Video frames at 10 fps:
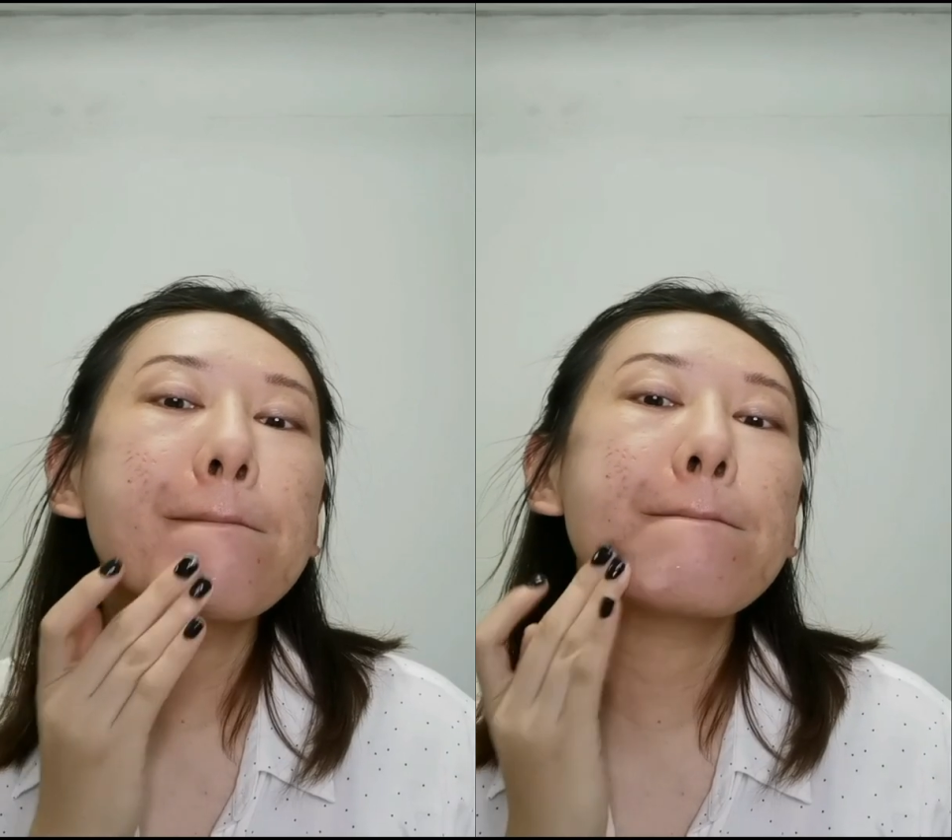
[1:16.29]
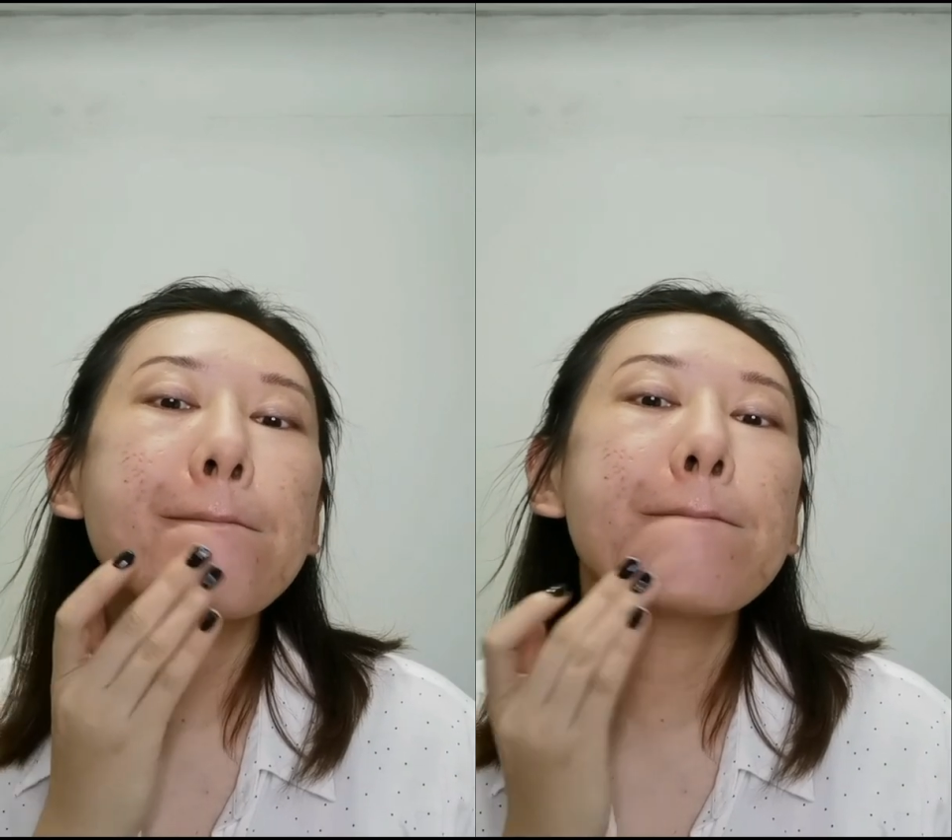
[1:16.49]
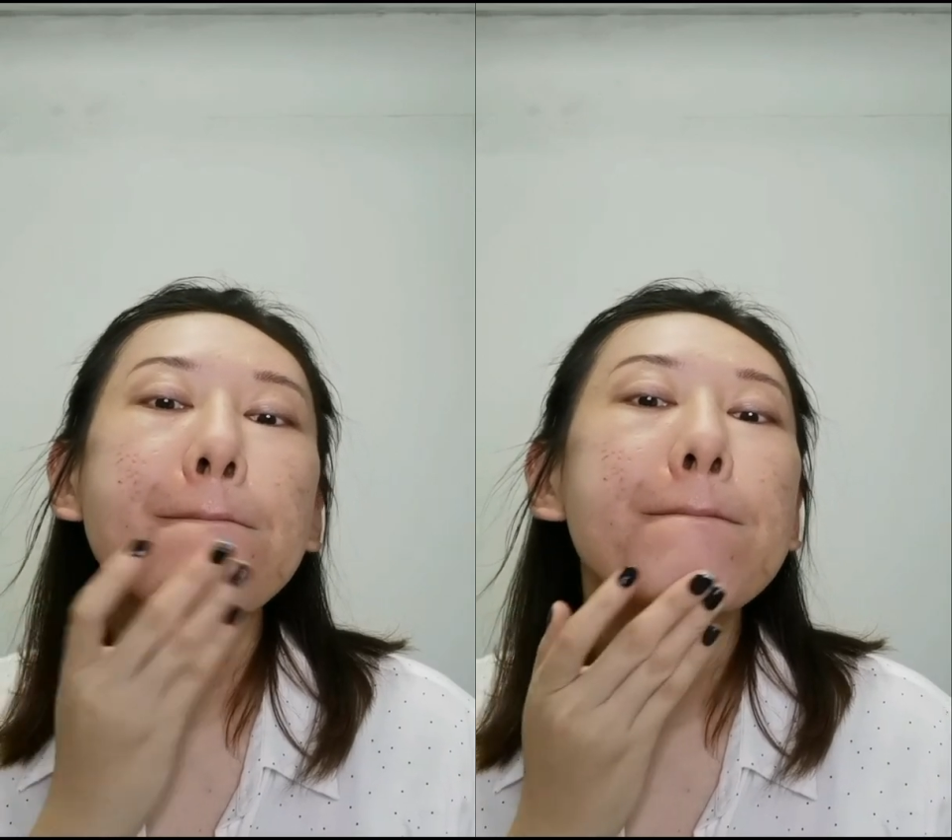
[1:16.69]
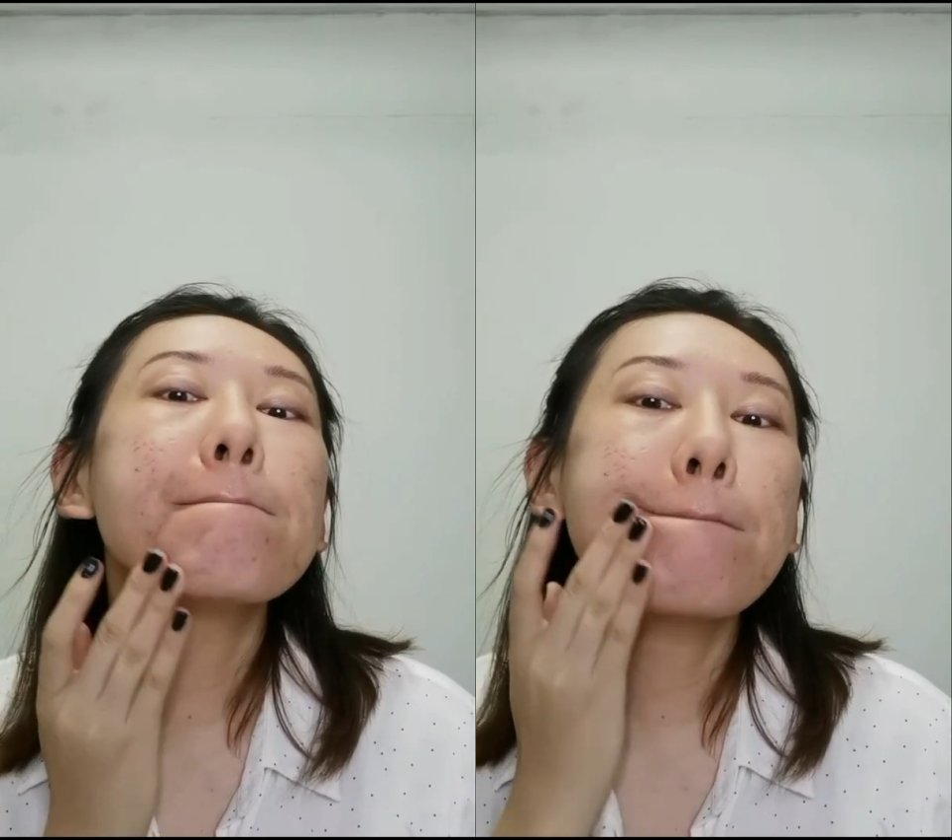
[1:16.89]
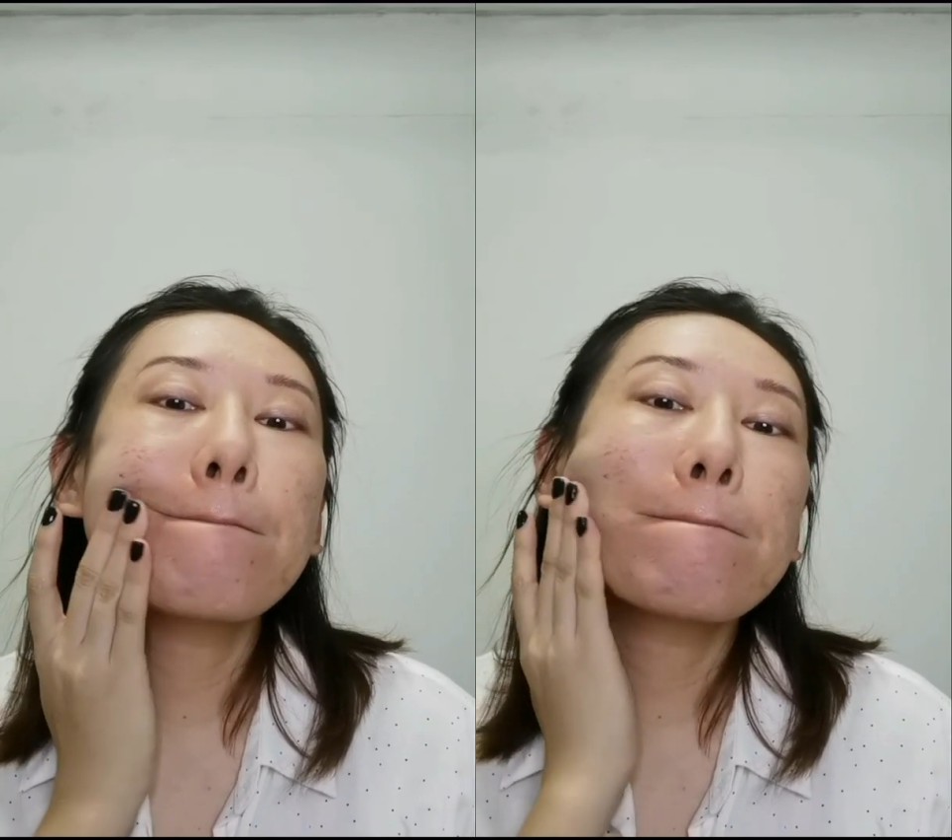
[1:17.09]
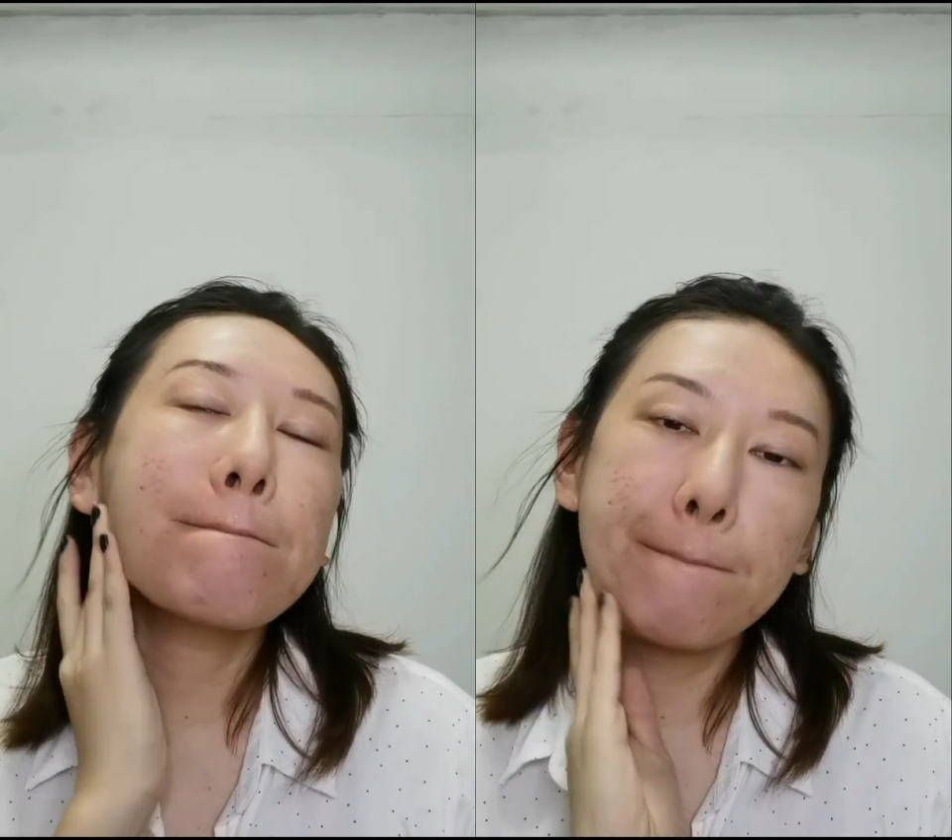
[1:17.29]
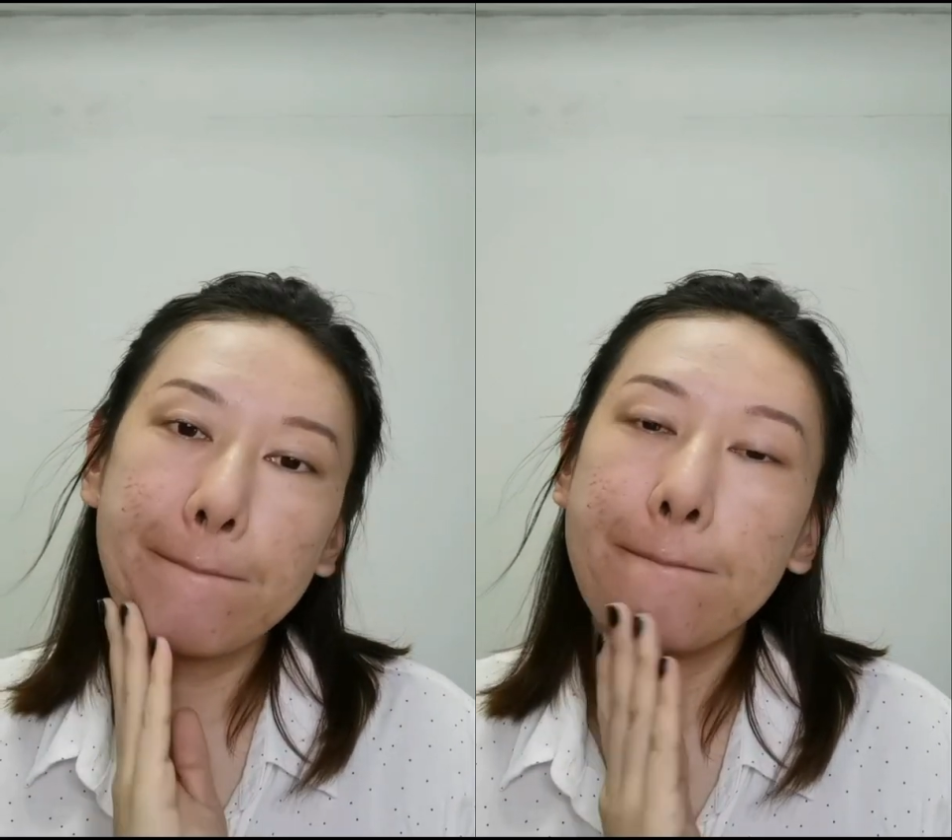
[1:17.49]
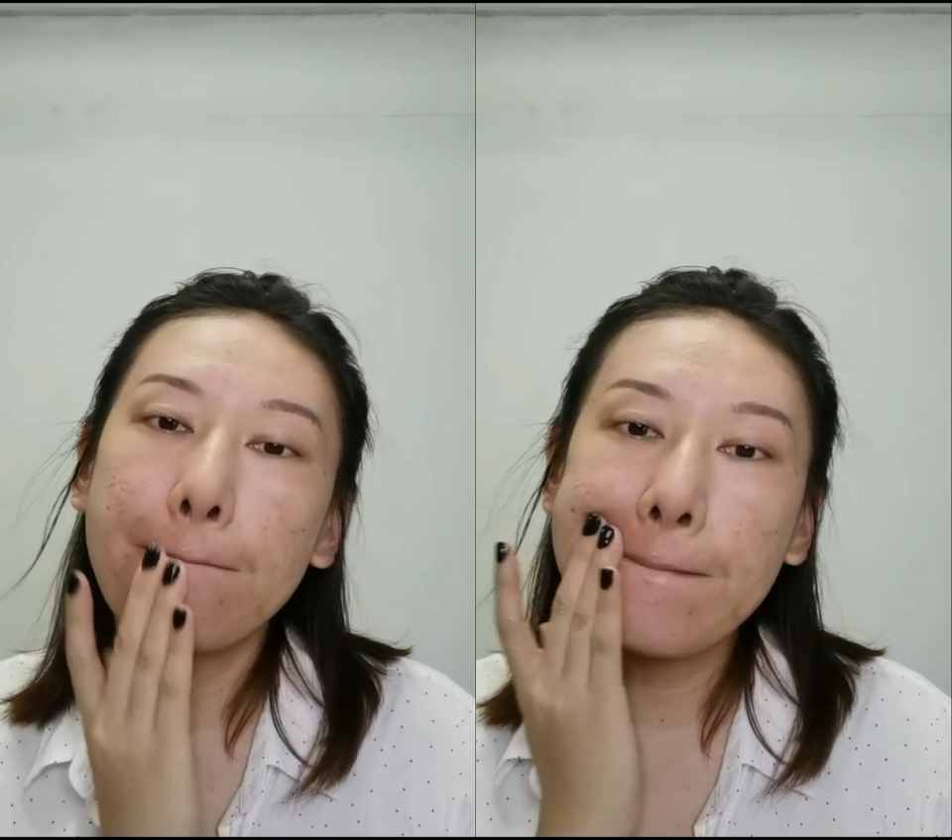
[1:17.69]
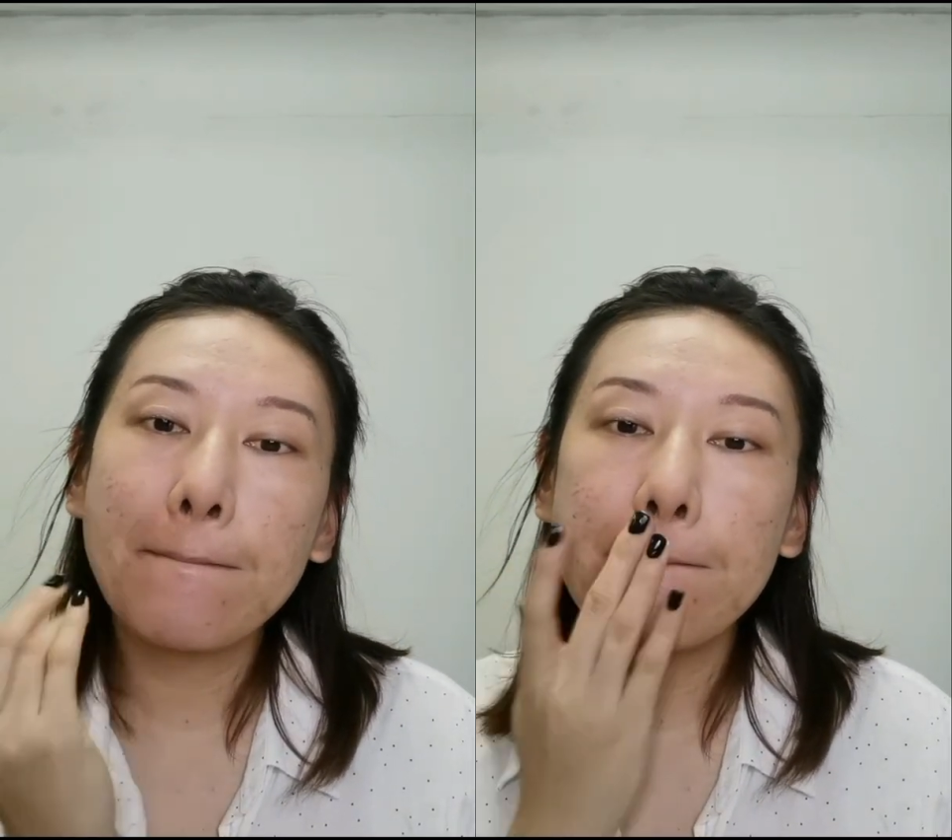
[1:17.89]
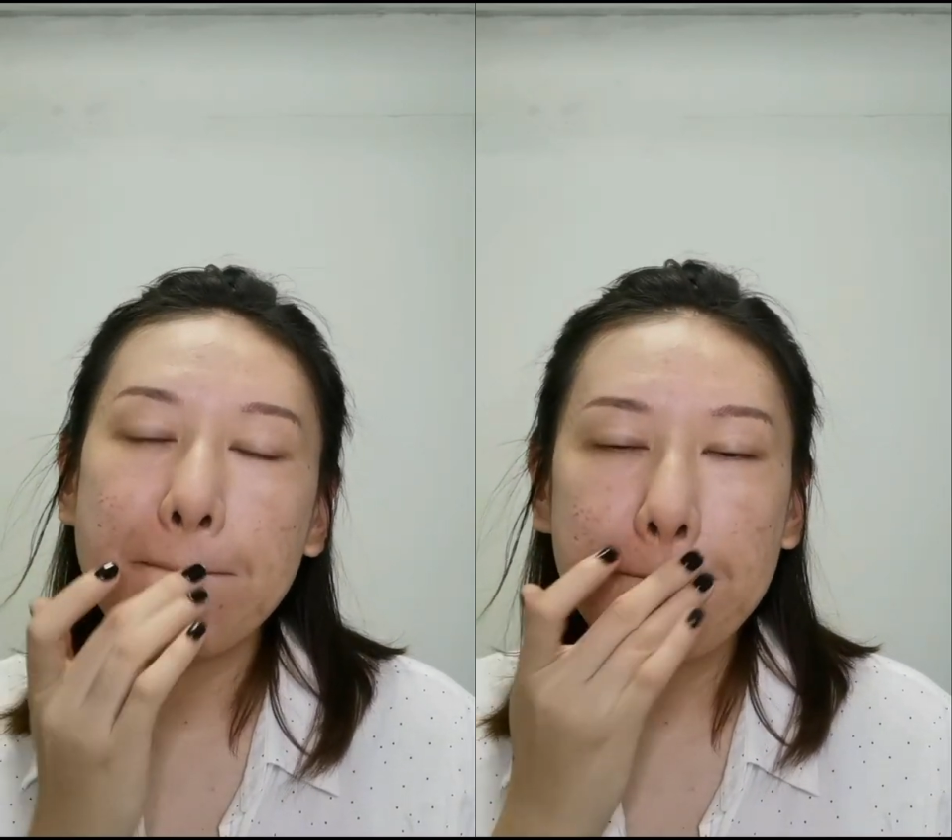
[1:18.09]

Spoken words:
And what I'm using here is a mattifying